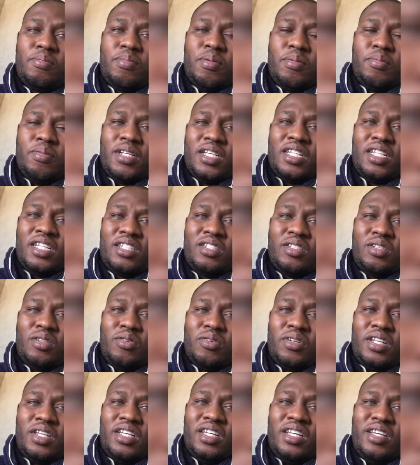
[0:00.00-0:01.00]
people are just
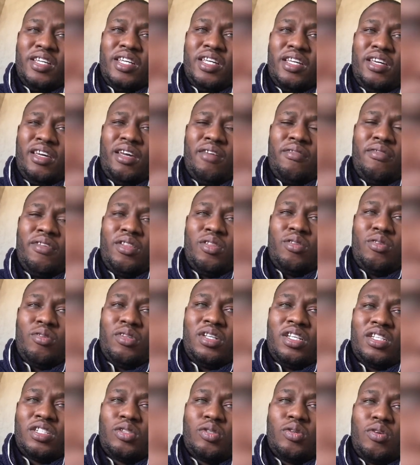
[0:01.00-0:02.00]
talking, even
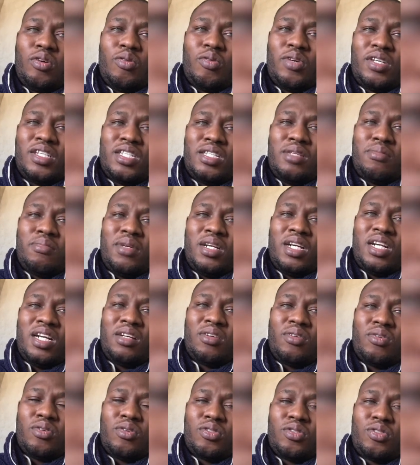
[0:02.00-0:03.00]
though the story was
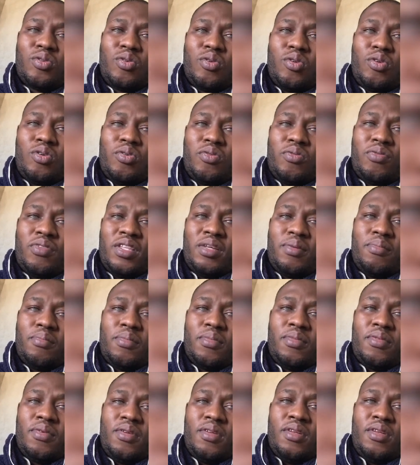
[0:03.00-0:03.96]
similar across all of them.